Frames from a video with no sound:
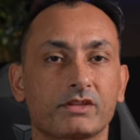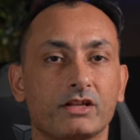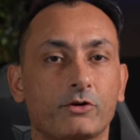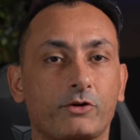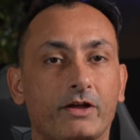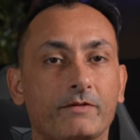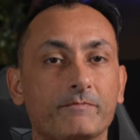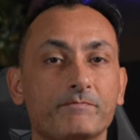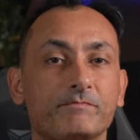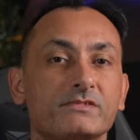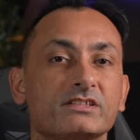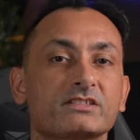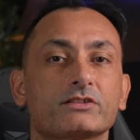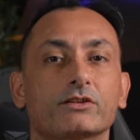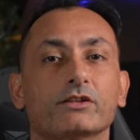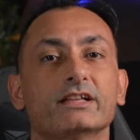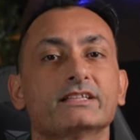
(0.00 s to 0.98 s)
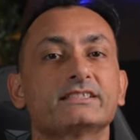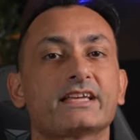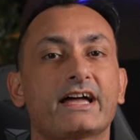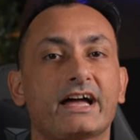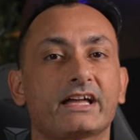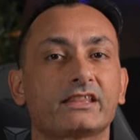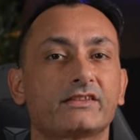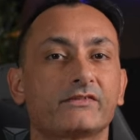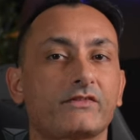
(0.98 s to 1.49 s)
Okay, so let's
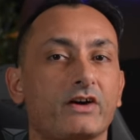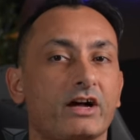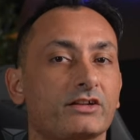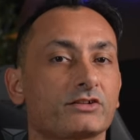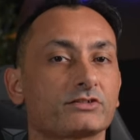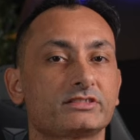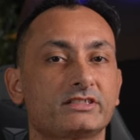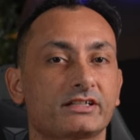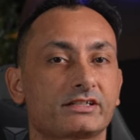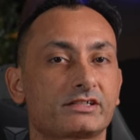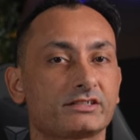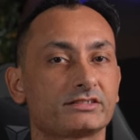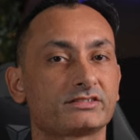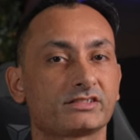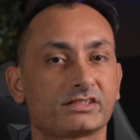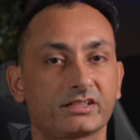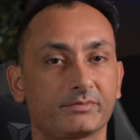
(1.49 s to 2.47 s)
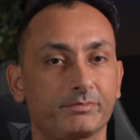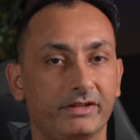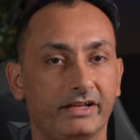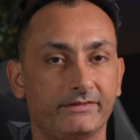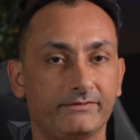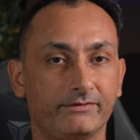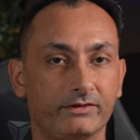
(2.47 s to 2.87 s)
add the vinyl stickers to the plate